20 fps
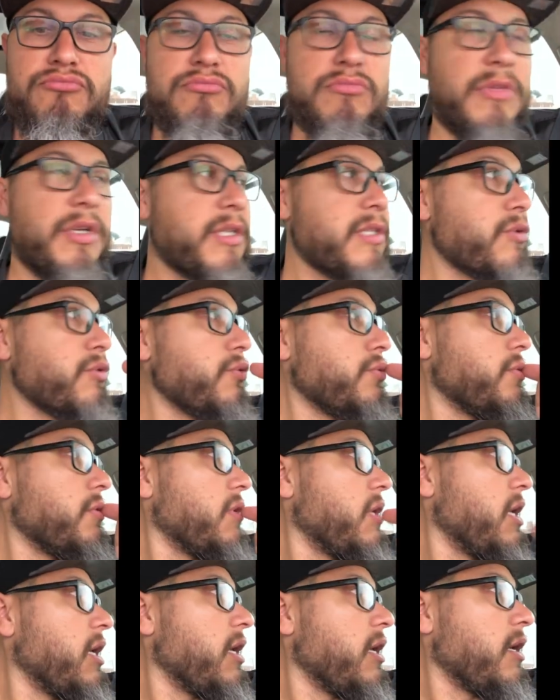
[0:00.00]
That's cool.
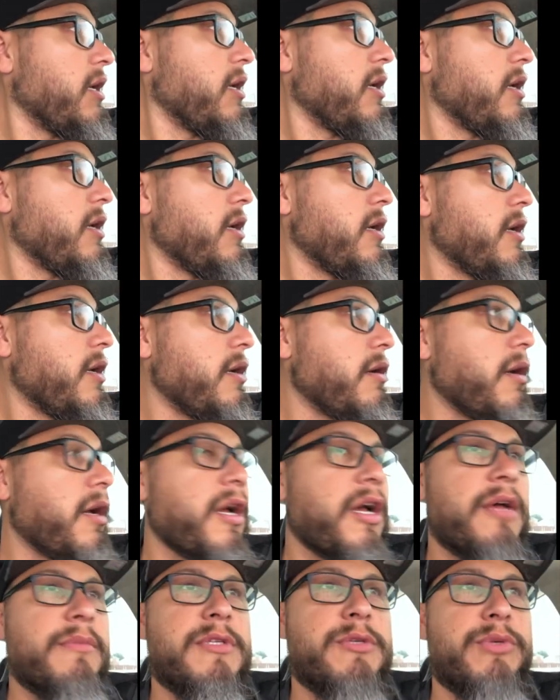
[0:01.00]

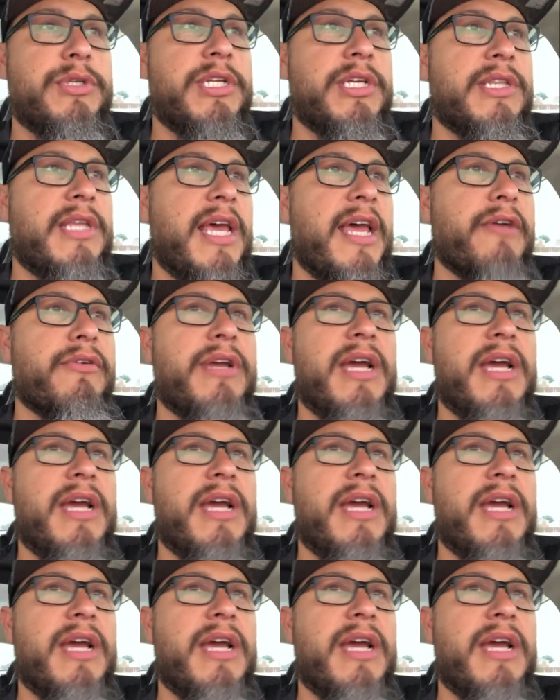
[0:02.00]
So we did that.